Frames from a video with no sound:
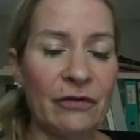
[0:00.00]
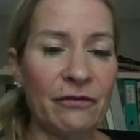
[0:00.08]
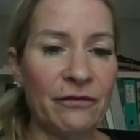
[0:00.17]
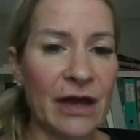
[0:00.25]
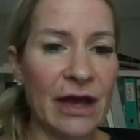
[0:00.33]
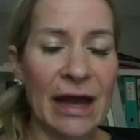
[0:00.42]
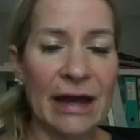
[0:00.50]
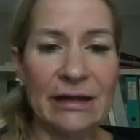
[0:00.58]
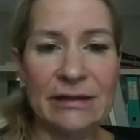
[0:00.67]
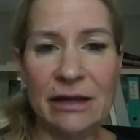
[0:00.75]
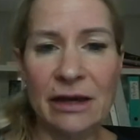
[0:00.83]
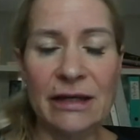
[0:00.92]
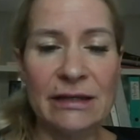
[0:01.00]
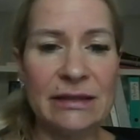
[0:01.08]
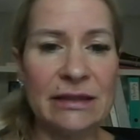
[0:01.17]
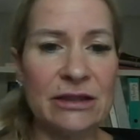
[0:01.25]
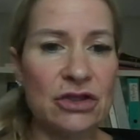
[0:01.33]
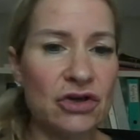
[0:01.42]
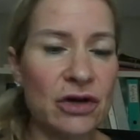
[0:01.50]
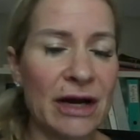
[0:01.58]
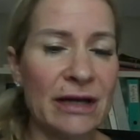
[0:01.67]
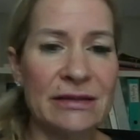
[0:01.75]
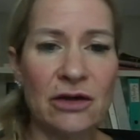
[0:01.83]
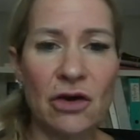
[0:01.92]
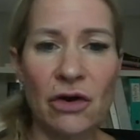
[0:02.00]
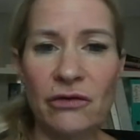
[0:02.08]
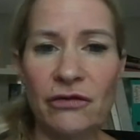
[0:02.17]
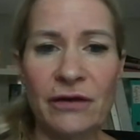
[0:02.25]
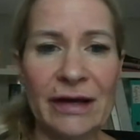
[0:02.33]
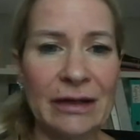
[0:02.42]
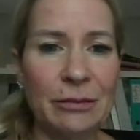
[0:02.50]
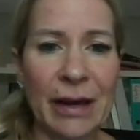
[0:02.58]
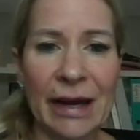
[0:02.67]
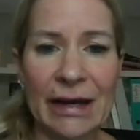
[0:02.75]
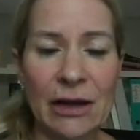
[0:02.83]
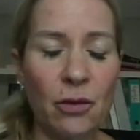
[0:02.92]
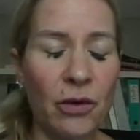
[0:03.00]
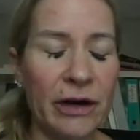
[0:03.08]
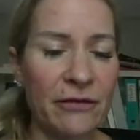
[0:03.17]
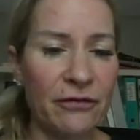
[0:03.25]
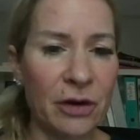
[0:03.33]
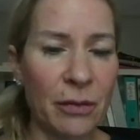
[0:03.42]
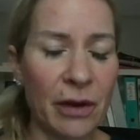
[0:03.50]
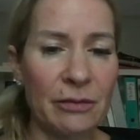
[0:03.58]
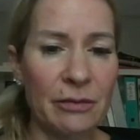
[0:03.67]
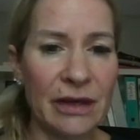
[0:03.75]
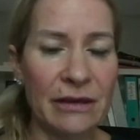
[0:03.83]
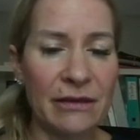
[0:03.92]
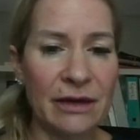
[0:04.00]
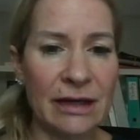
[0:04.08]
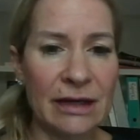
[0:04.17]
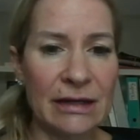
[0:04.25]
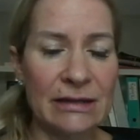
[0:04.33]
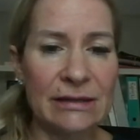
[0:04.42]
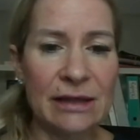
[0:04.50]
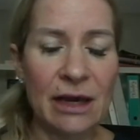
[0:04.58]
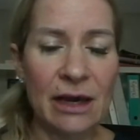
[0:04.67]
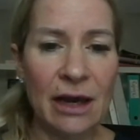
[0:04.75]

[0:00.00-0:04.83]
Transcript: fear, anxiety, stress, conflict, panic, whatever it might be that is